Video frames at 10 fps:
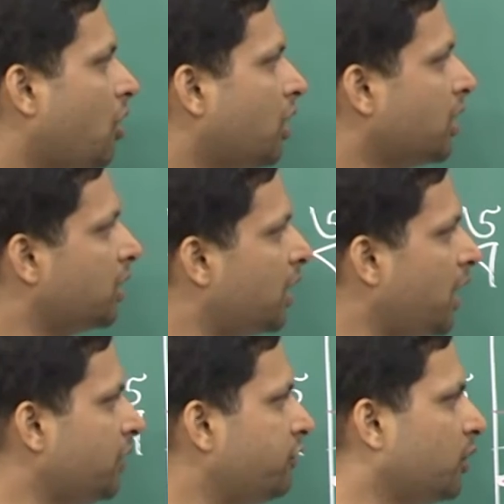On the other
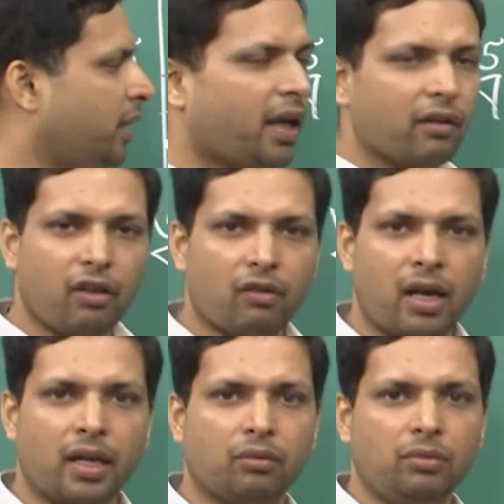hand, if you take away one
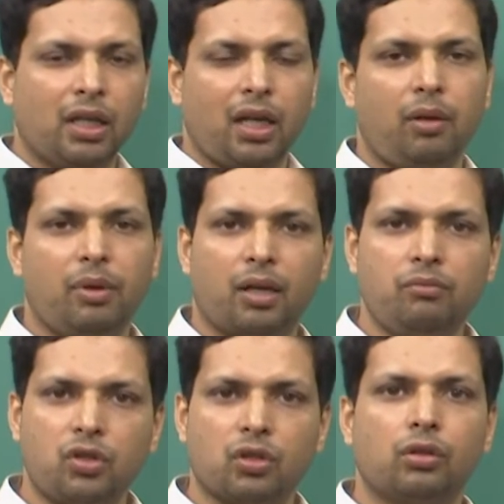atom, it
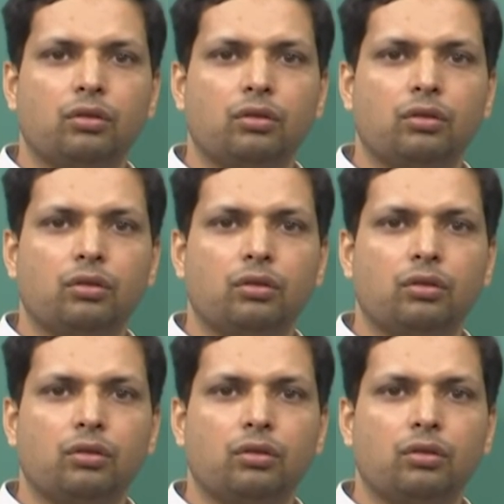becomes